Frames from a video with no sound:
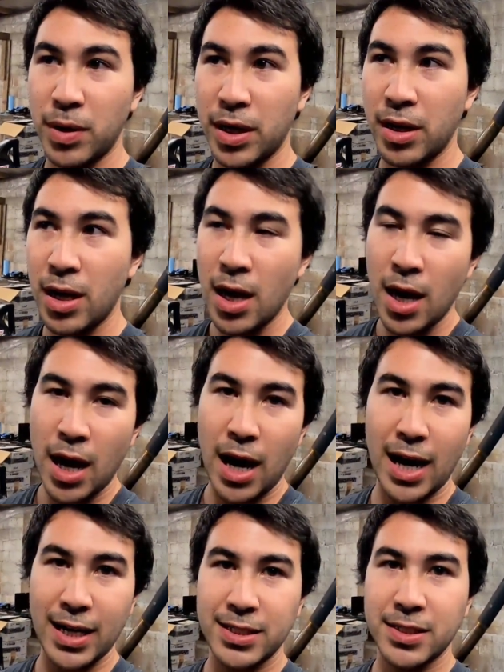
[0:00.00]
But
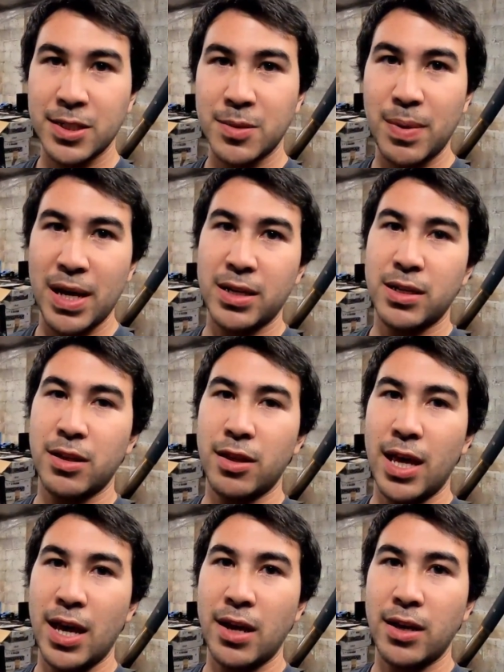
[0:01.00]
I suspect
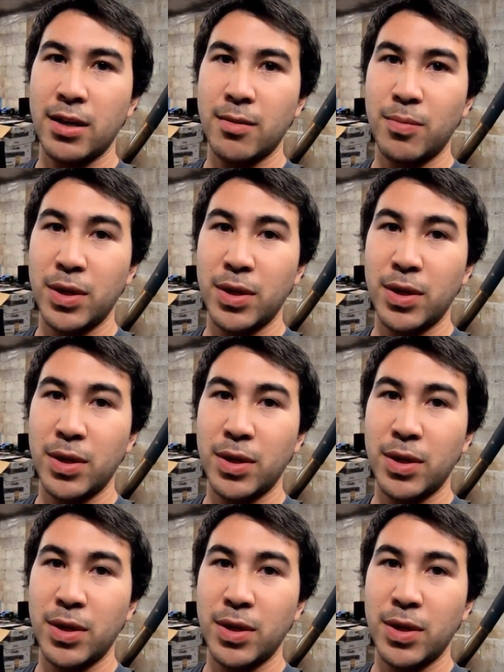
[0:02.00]
that